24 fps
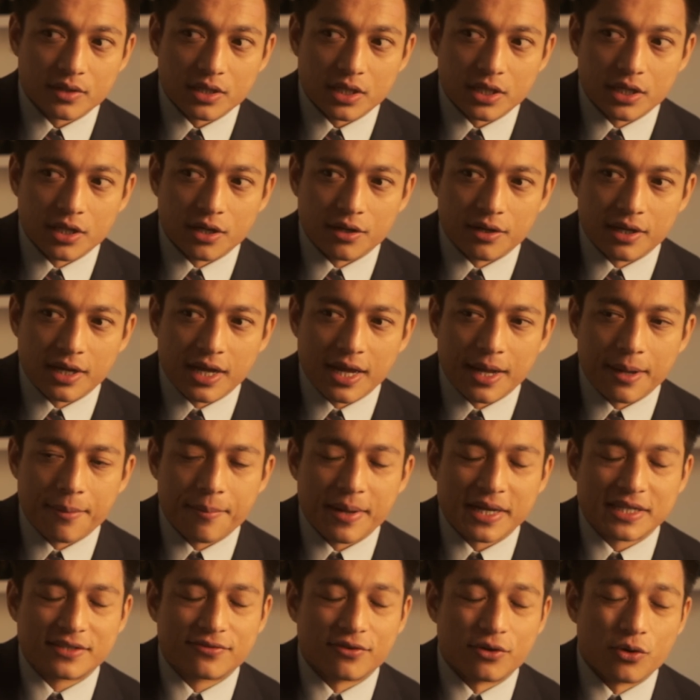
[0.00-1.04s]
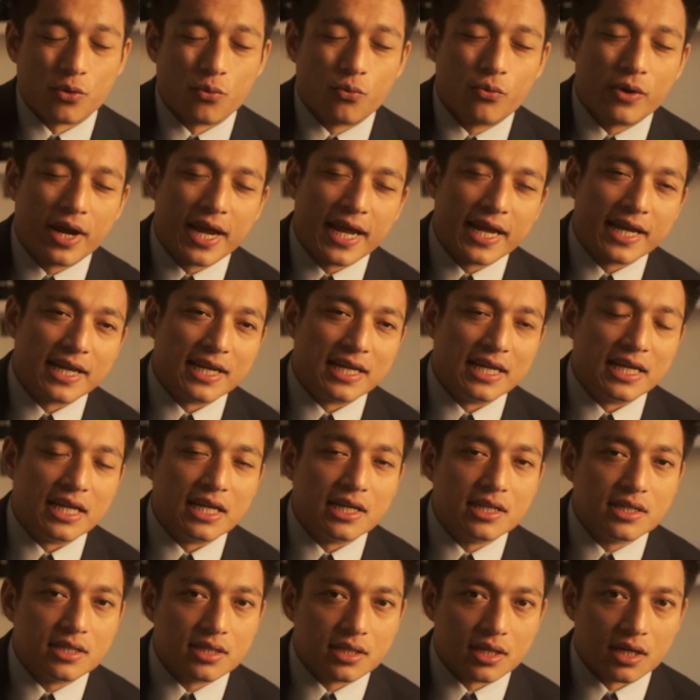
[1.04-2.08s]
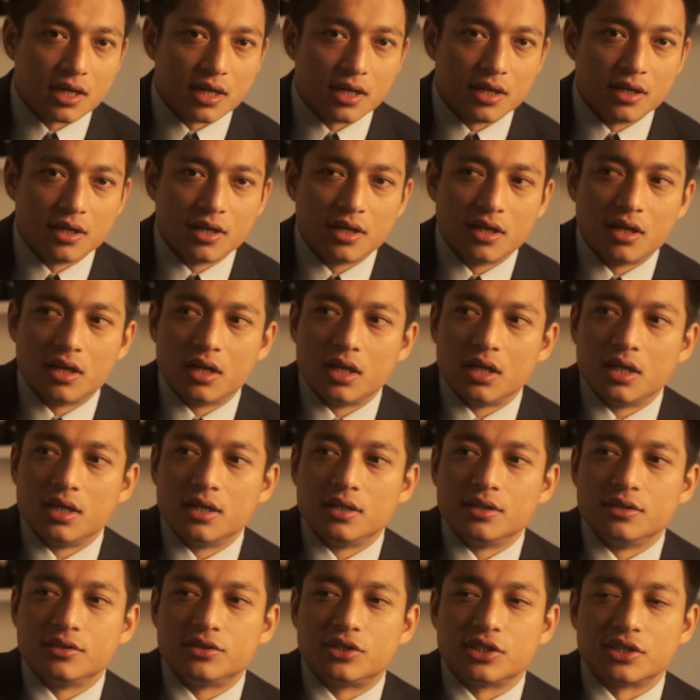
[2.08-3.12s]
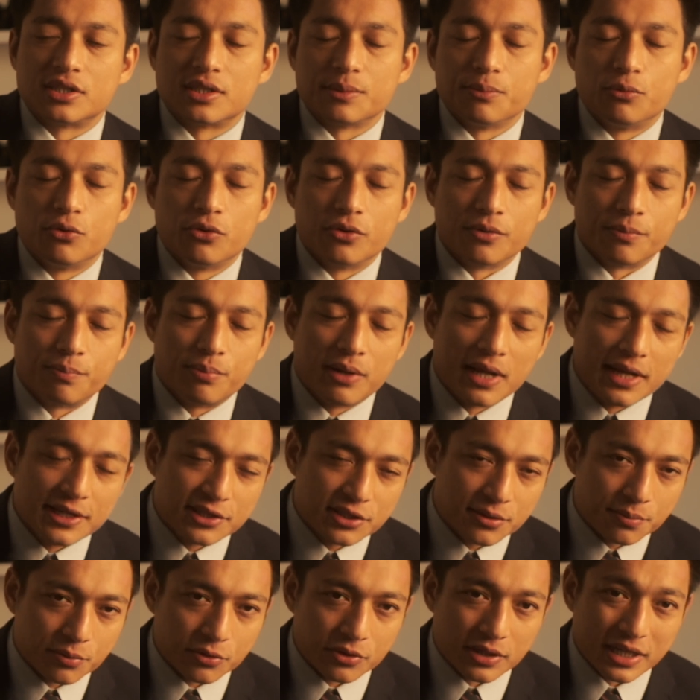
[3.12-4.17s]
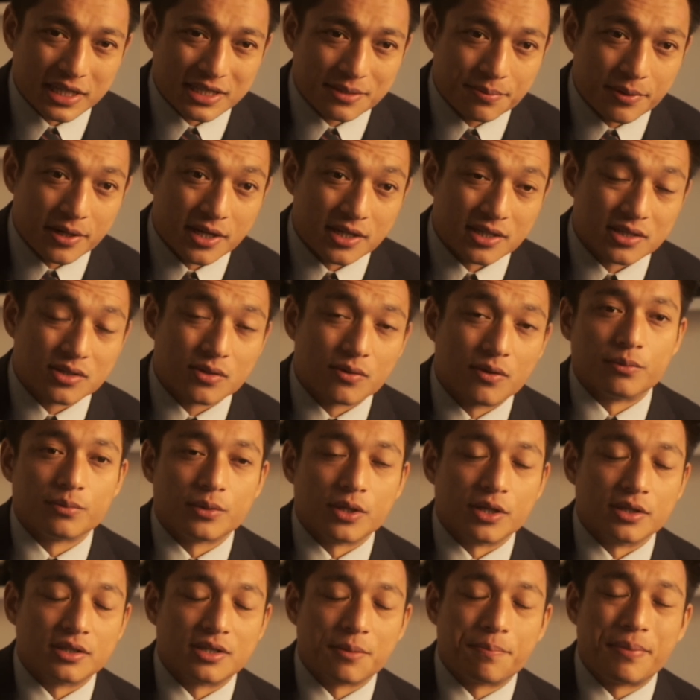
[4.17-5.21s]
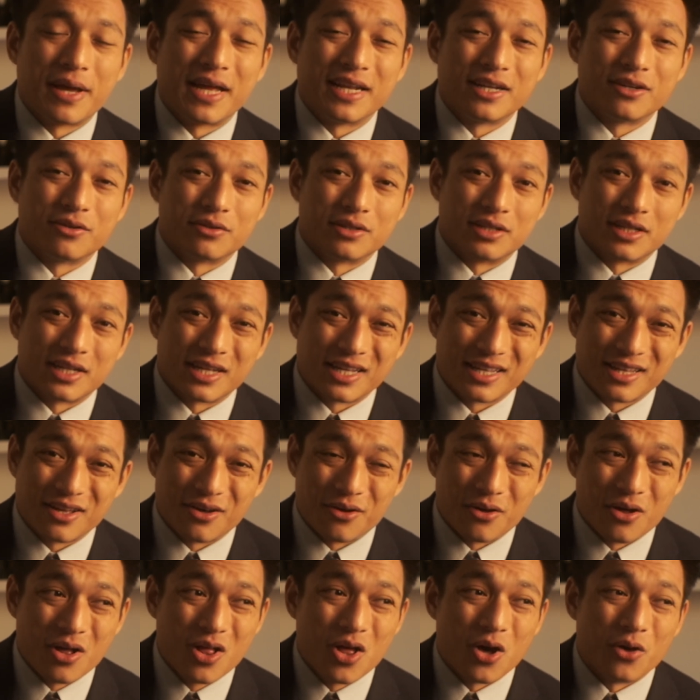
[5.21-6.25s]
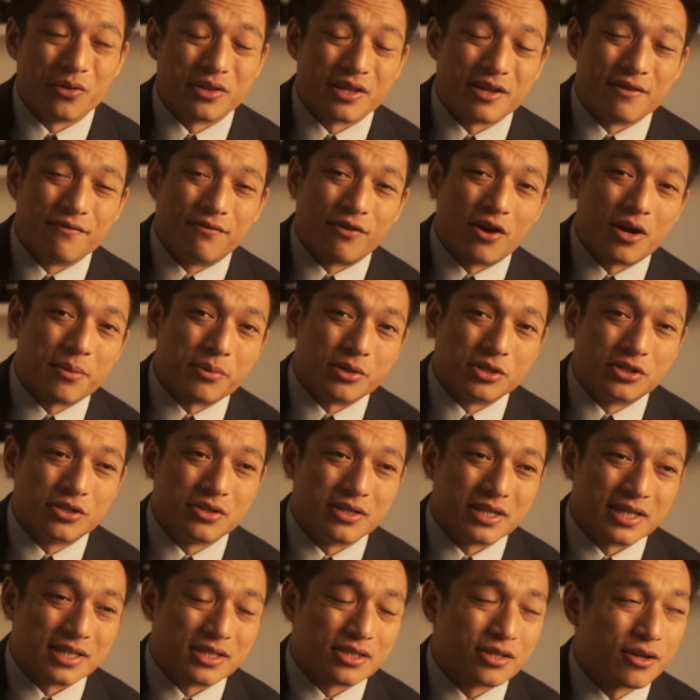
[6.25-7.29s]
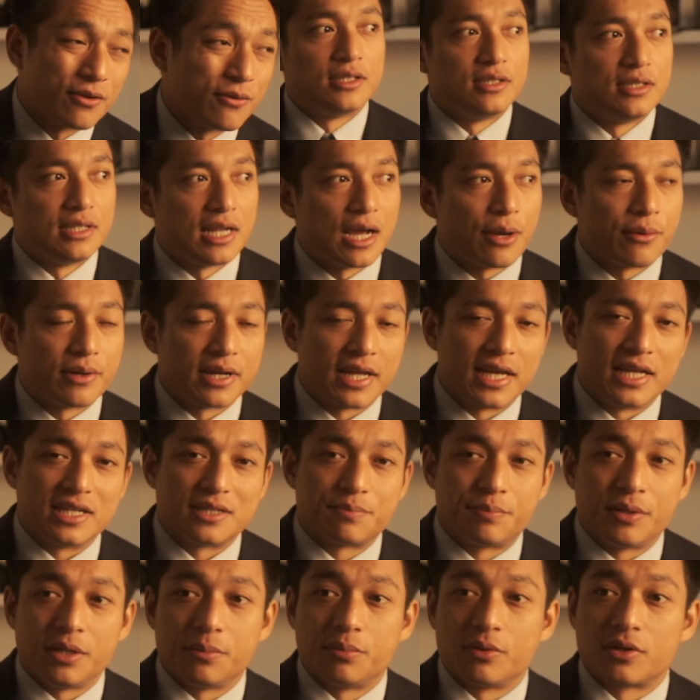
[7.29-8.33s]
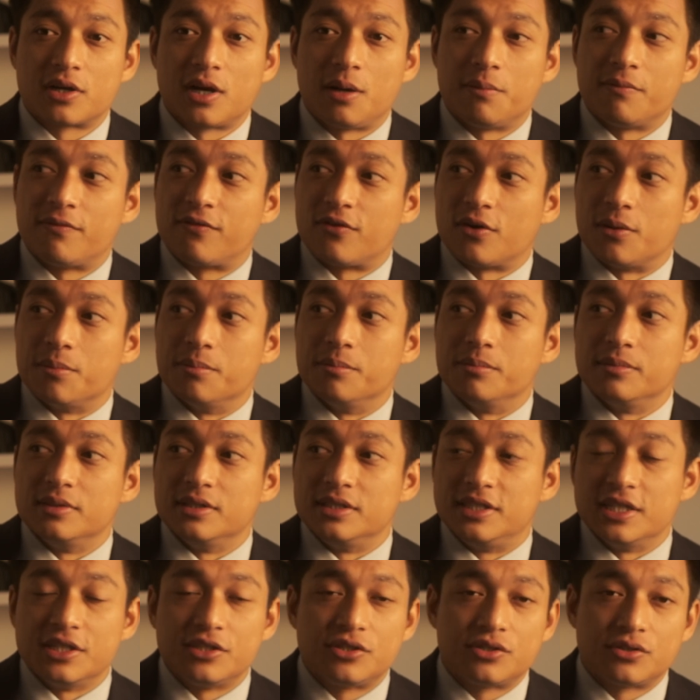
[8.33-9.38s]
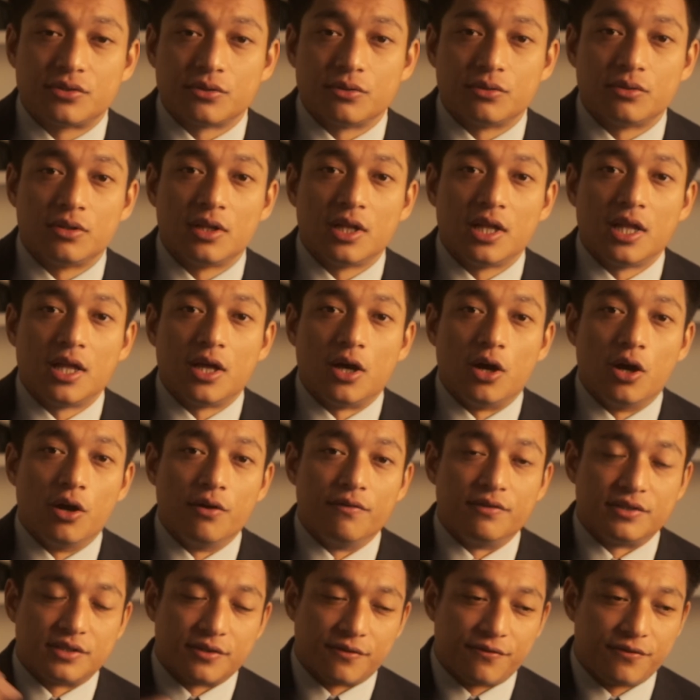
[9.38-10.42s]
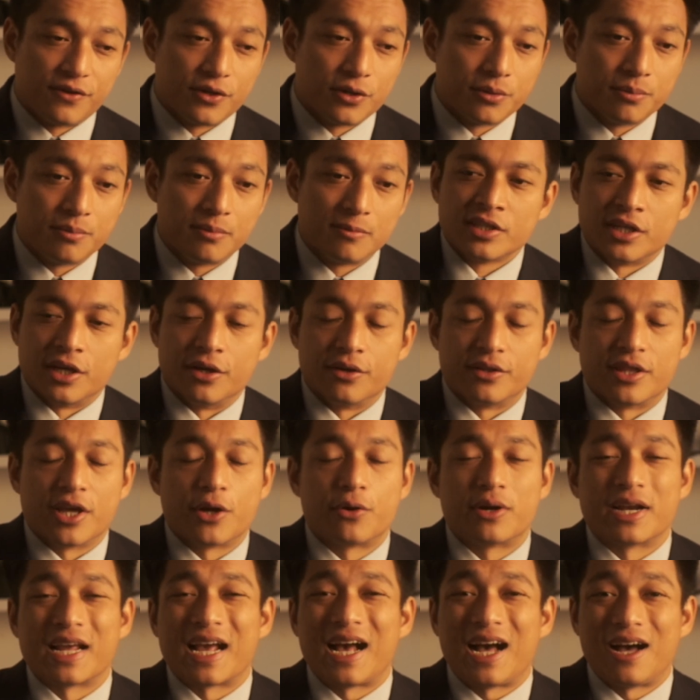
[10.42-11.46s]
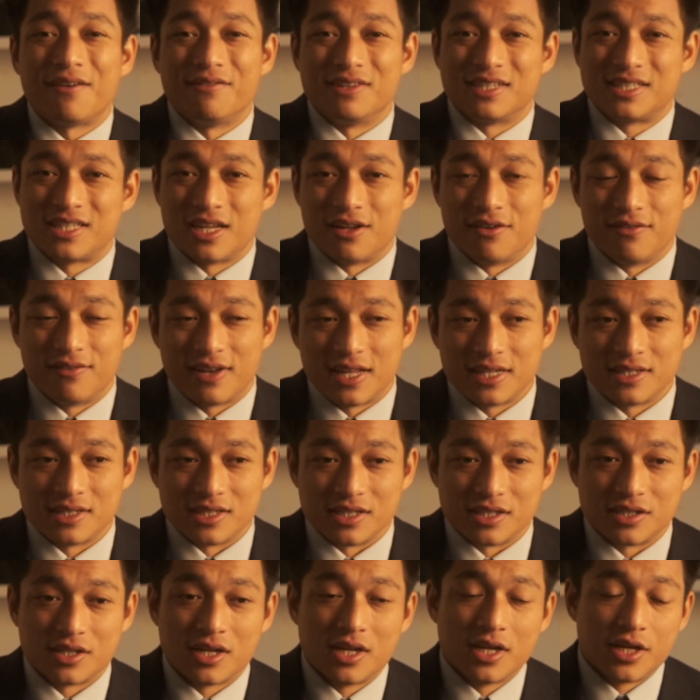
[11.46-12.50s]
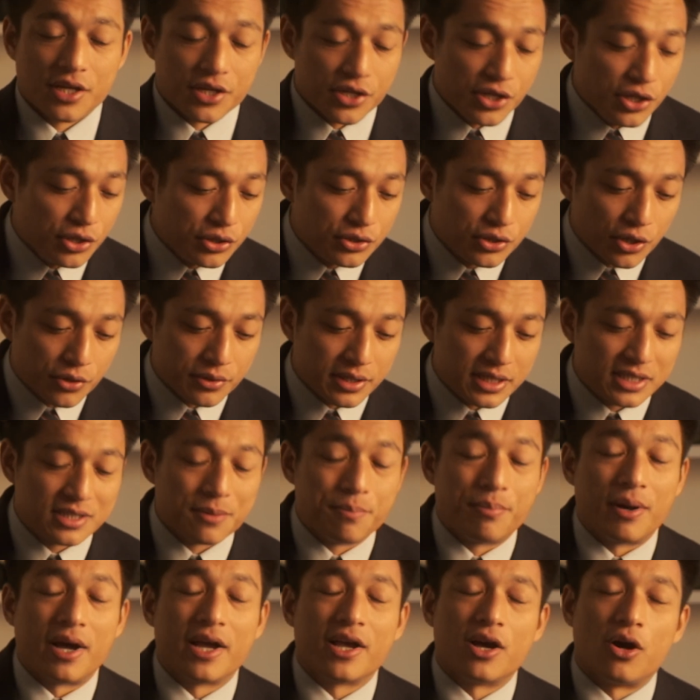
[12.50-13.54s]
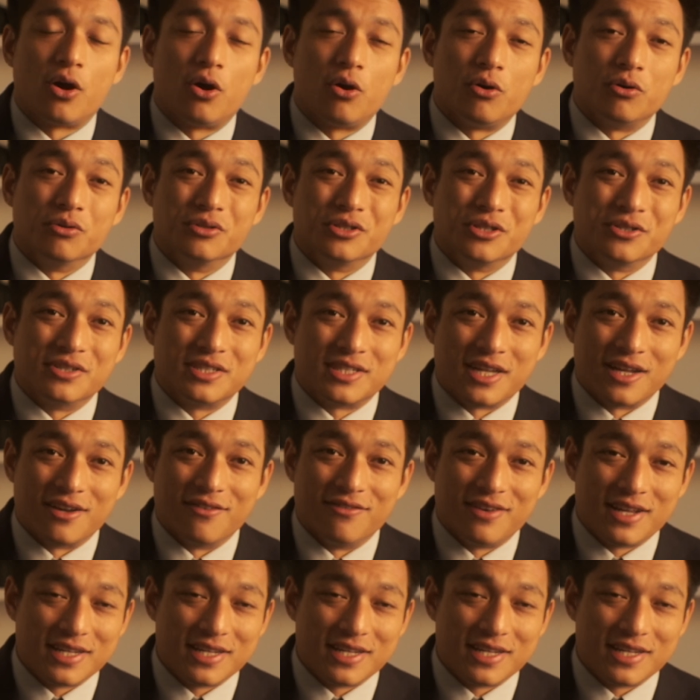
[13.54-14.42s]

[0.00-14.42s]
it makes for a way easier, just more pleasurable experience. Depending on on the environment you're shooting in. So nowadays people come from digital over to film, you know, they already have a set of lenses. You don't need to buy a whole new set of